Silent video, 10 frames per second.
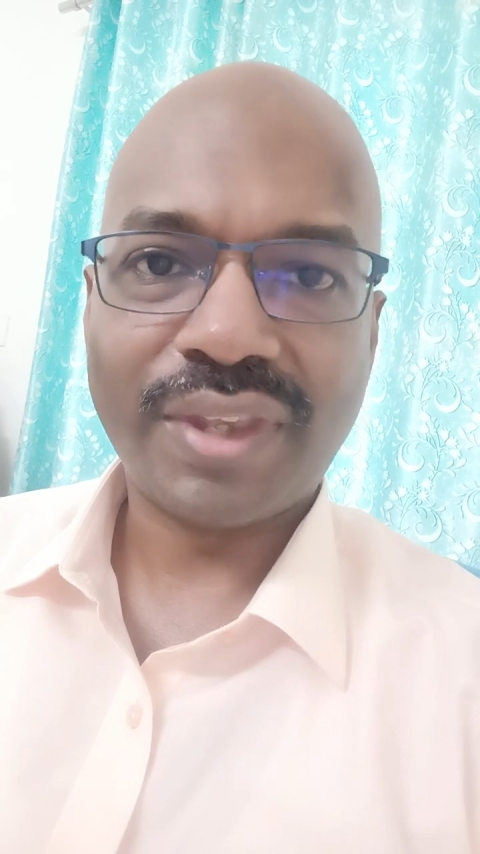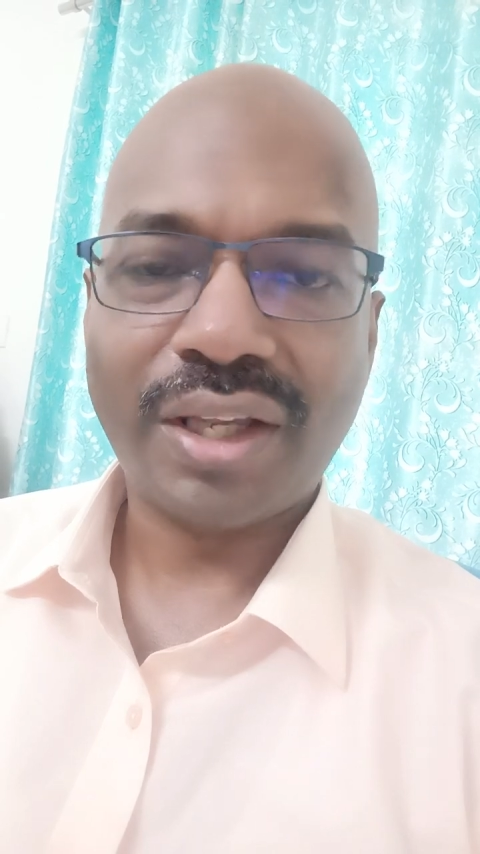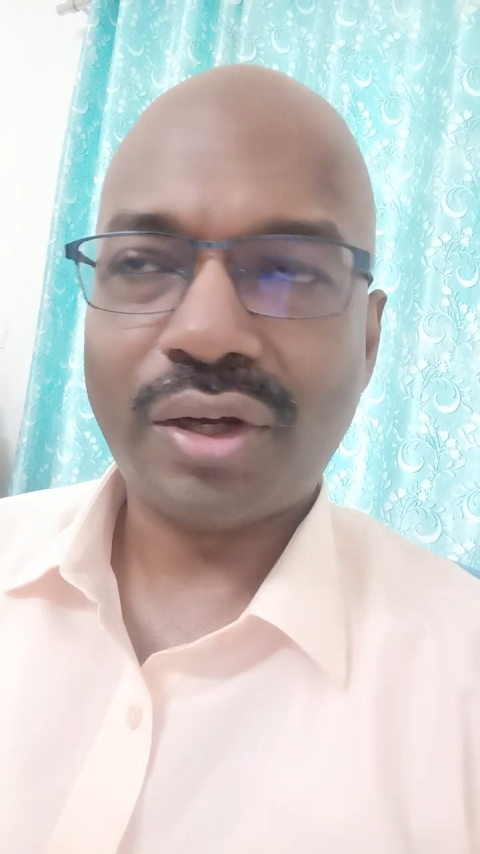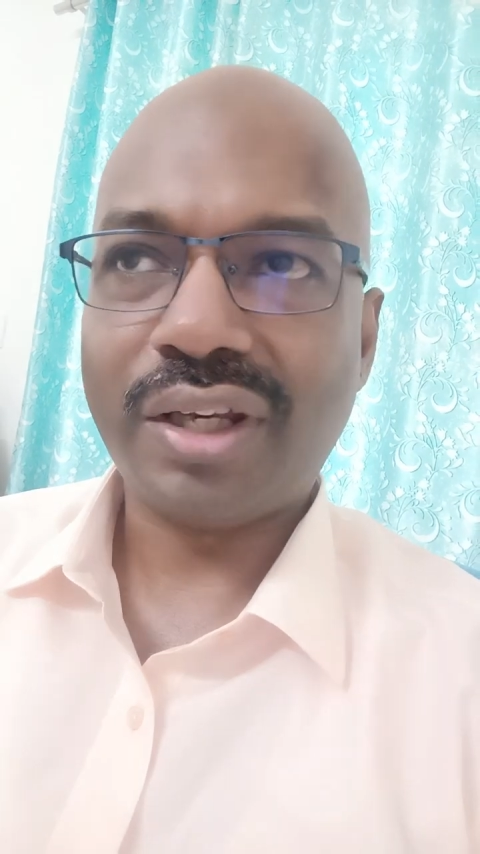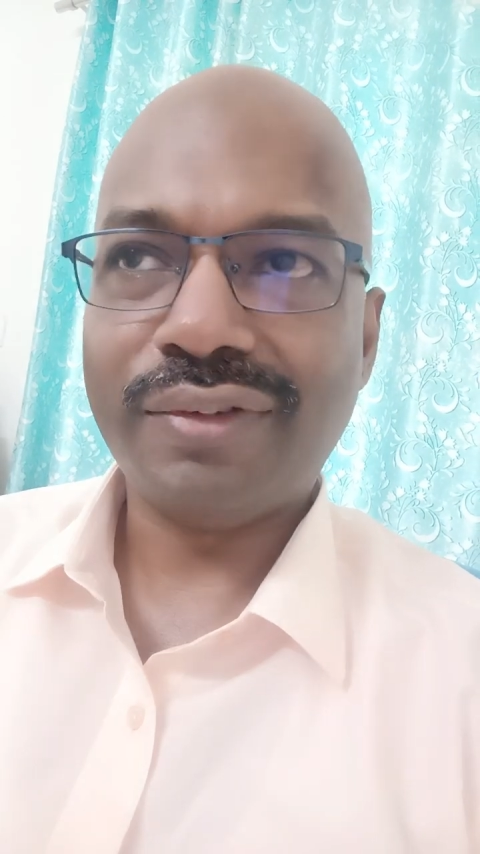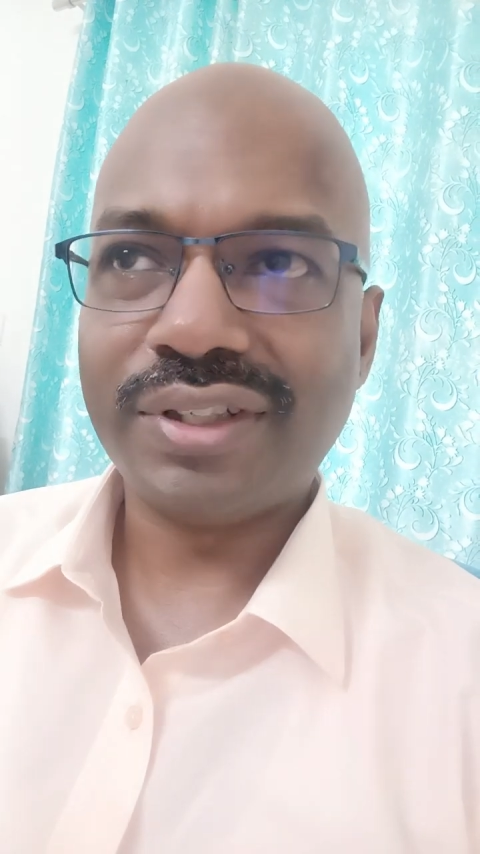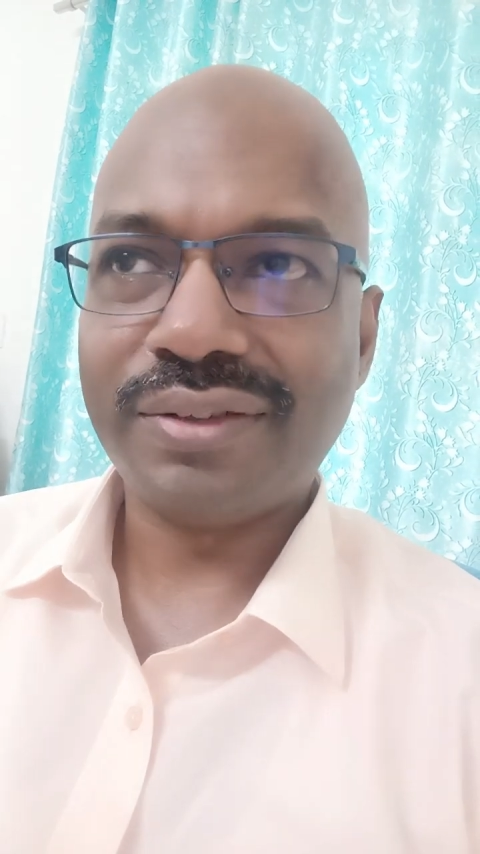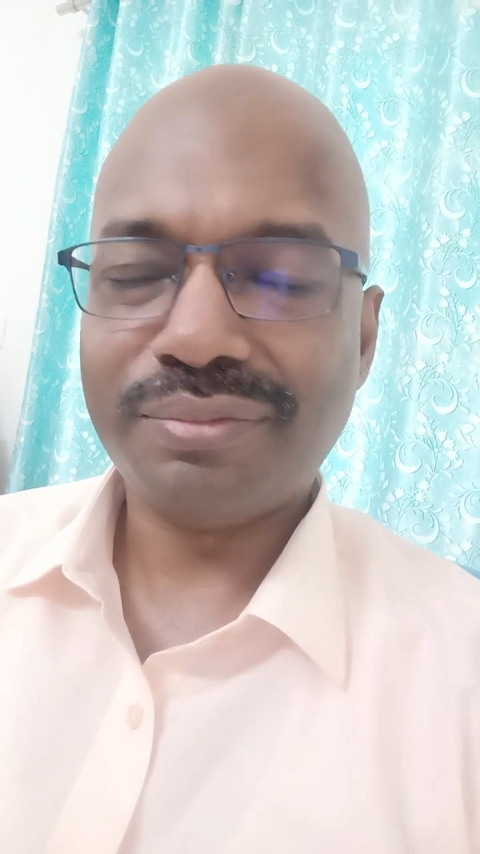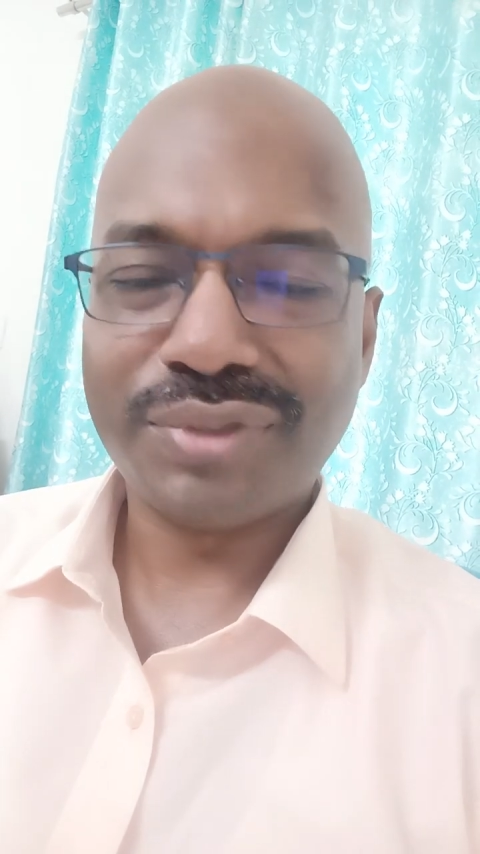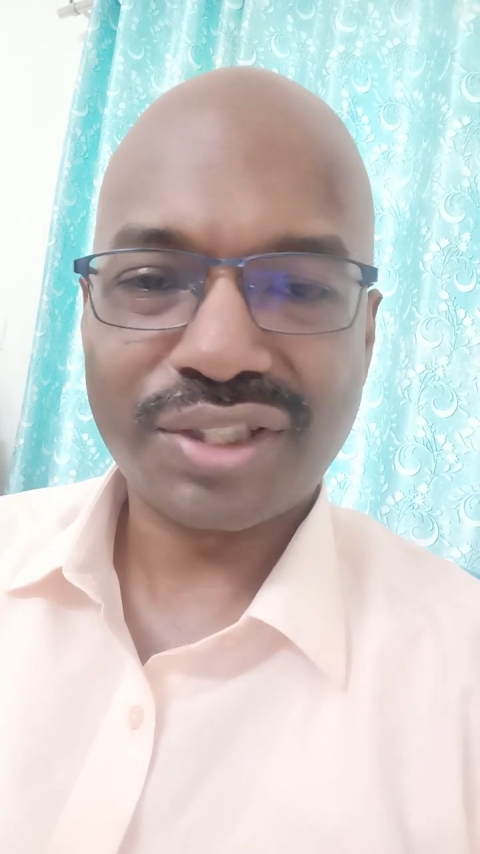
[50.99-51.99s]
or
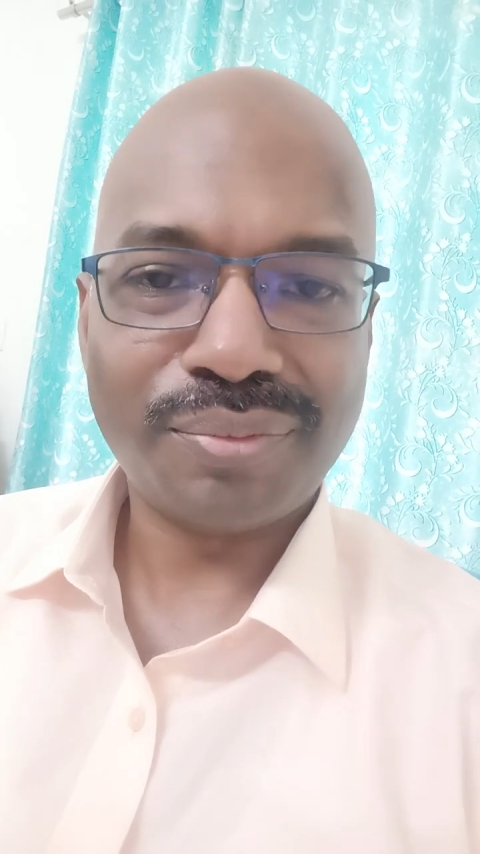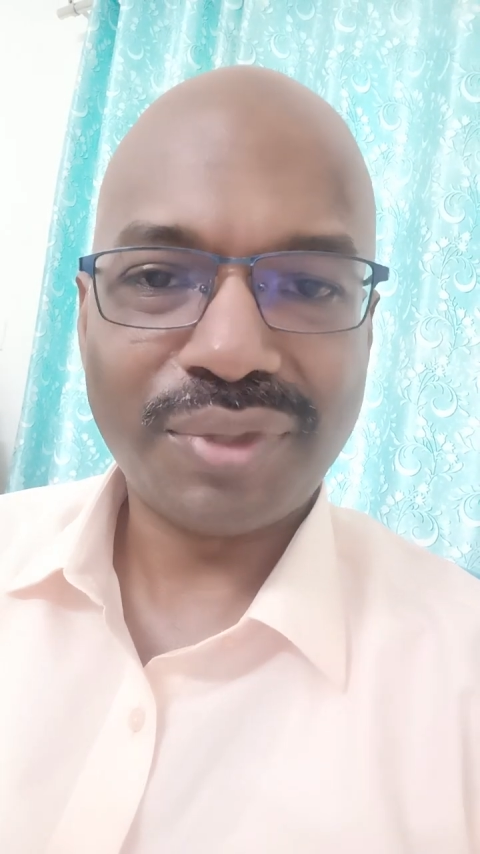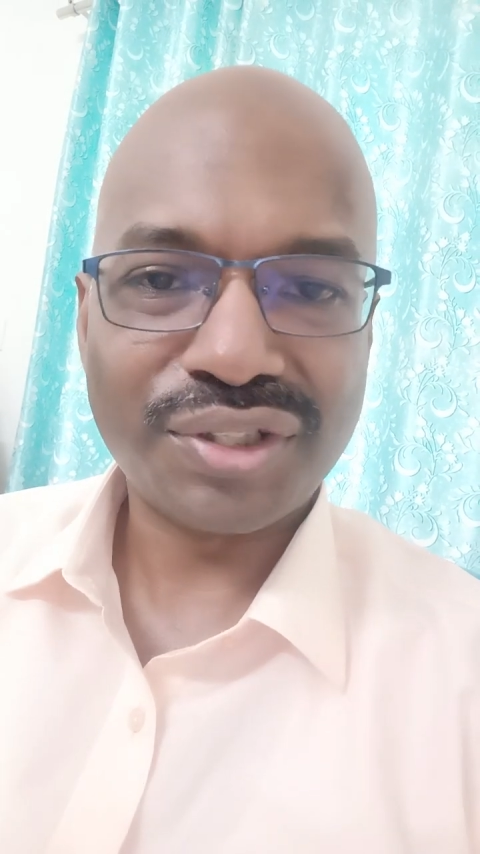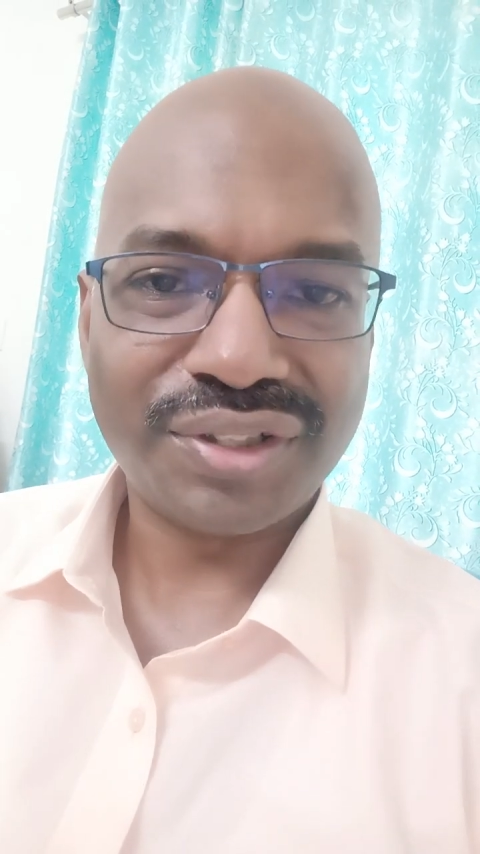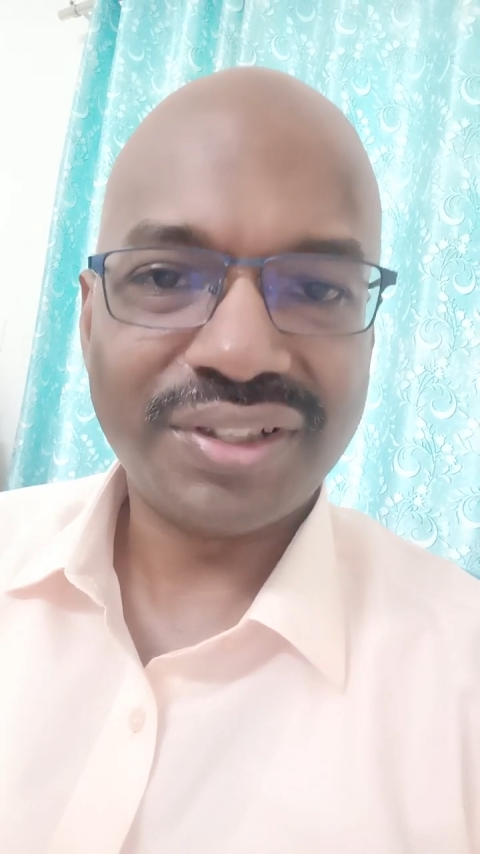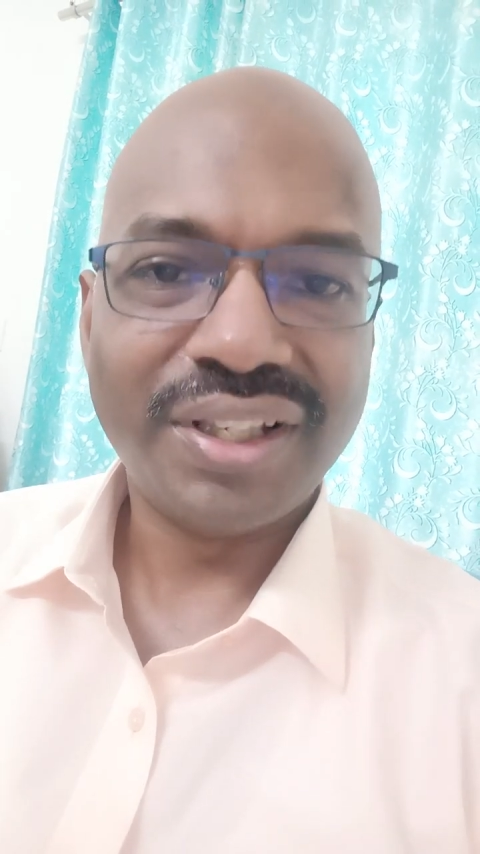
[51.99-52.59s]
even just mention